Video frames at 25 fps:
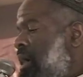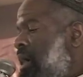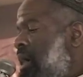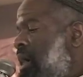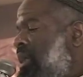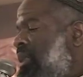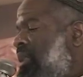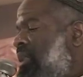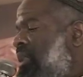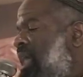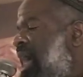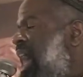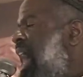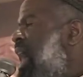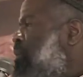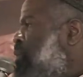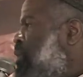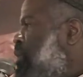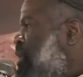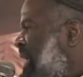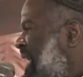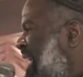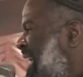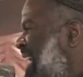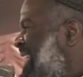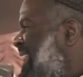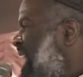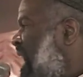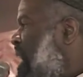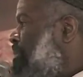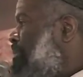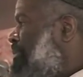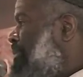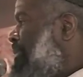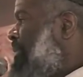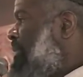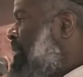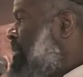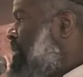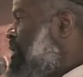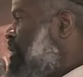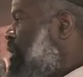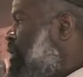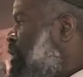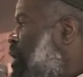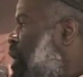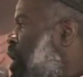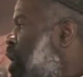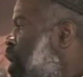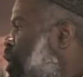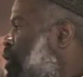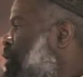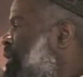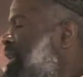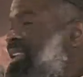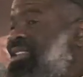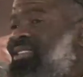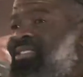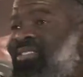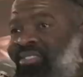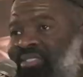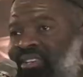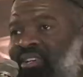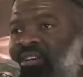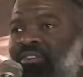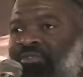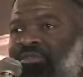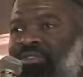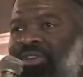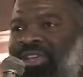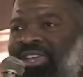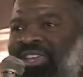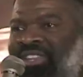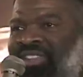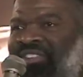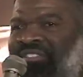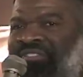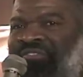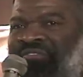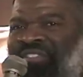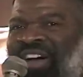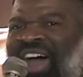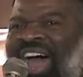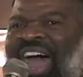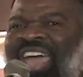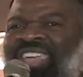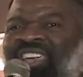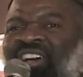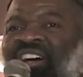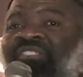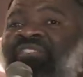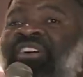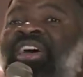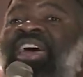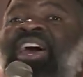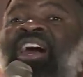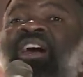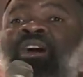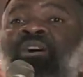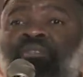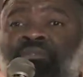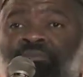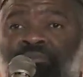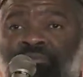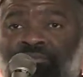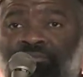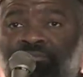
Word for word: Allah will heat up the gold and silver in the fire of hell